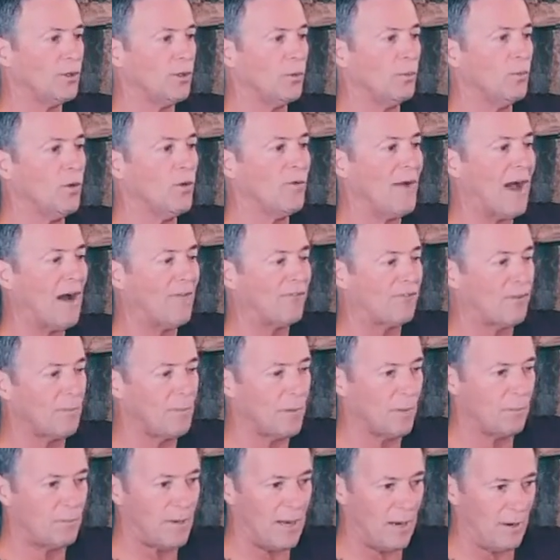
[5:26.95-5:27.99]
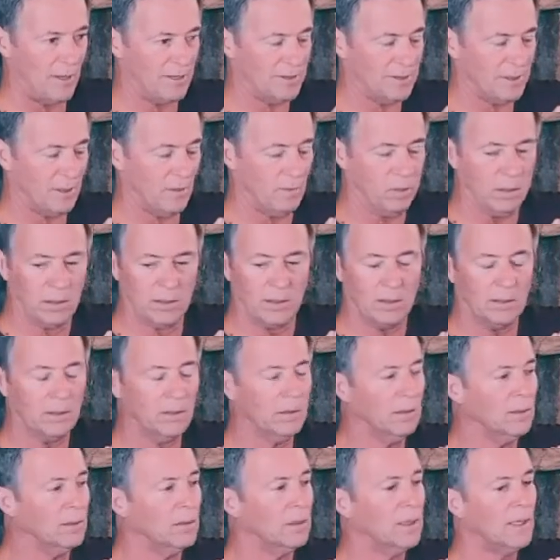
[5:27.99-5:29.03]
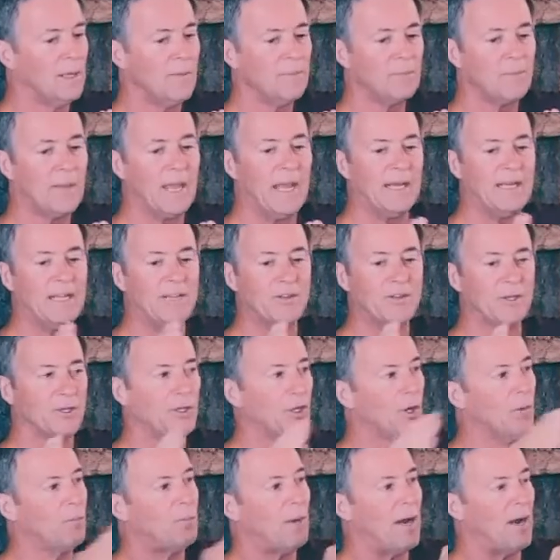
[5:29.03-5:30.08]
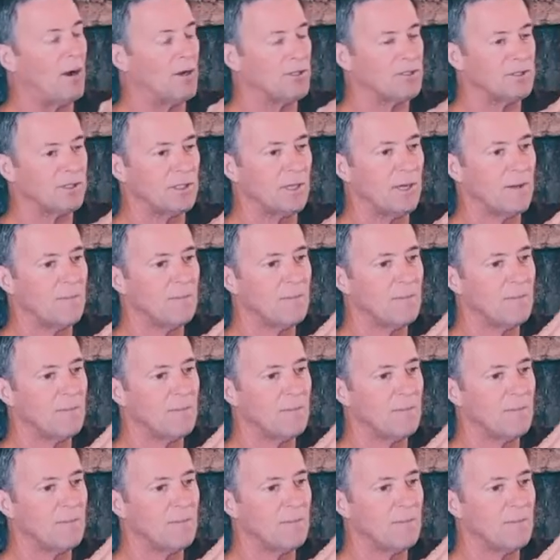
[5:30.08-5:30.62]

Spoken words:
move out from your parents, and either your parents